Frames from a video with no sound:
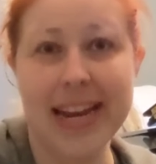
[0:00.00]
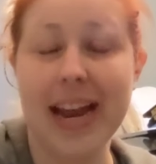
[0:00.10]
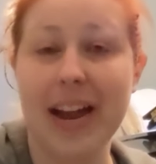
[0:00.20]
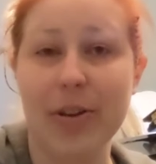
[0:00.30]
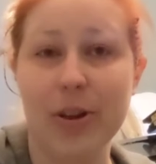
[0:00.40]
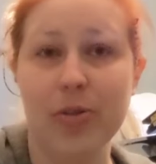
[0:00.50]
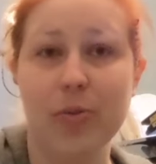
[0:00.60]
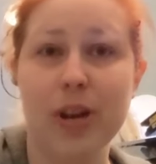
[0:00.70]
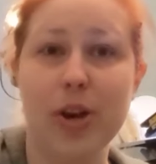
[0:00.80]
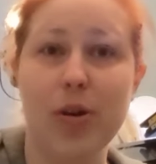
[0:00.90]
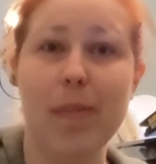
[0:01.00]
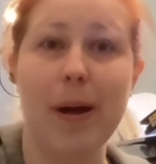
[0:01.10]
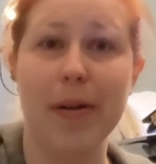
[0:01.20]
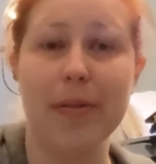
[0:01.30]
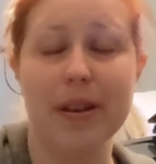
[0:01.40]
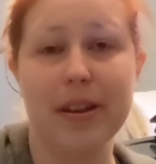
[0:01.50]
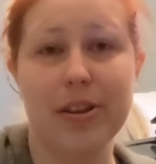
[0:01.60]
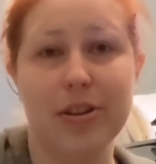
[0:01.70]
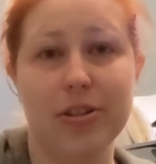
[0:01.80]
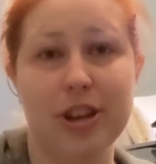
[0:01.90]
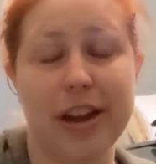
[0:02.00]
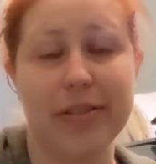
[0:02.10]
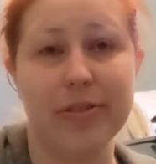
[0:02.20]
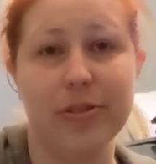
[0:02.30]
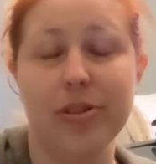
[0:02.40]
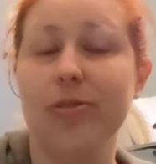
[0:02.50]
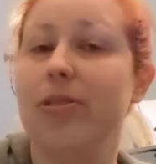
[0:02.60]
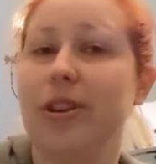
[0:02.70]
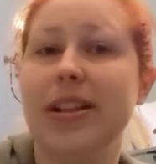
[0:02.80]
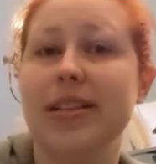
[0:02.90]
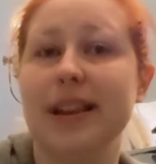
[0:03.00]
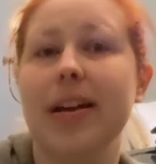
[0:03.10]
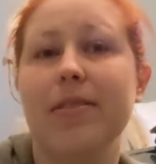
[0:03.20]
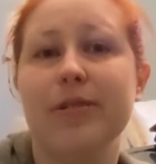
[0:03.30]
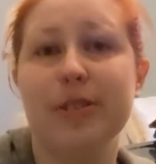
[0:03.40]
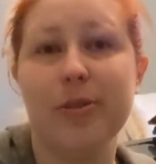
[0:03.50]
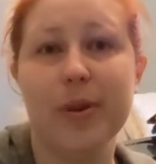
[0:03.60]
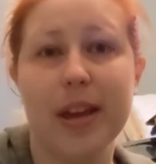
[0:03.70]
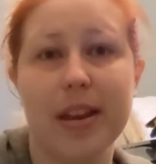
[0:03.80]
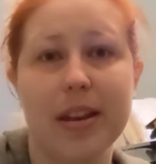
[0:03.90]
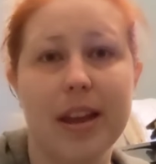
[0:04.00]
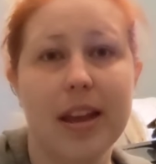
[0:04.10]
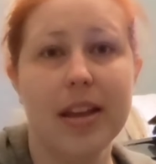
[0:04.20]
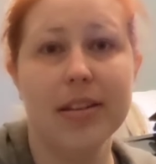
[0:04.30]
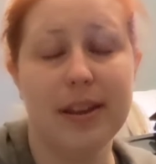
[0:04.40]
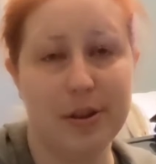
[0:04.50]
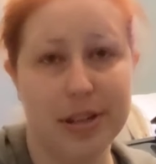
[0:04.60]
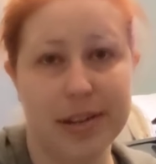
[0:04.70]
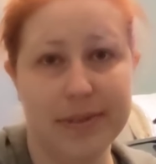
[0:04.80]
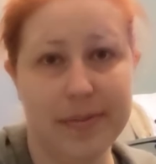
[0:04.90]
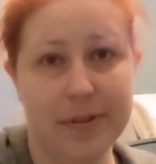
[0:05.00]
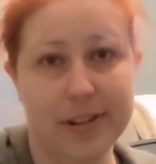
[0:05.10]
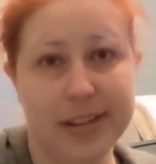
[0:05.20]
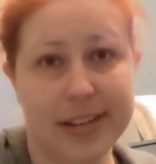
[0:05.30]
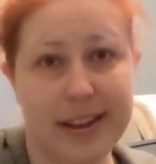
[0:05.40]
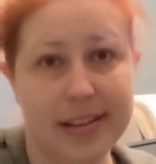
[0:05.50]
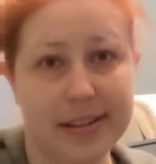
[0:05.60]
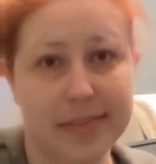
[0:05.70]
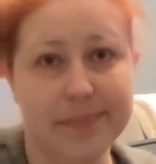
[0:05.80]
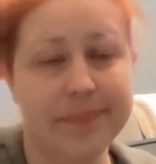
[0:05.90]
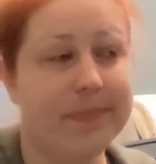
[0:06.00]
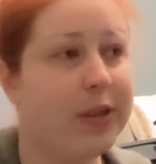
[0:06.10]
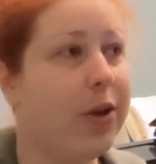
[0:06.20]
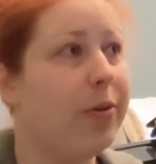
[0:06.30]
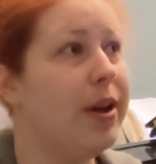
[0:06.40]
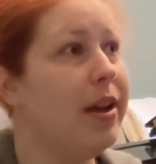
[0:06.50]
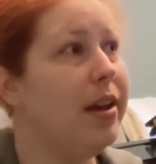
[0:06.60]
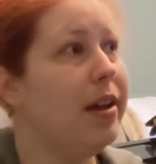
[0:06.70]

And what do you know about your child's or your learning style, so you can set yourself up for success? So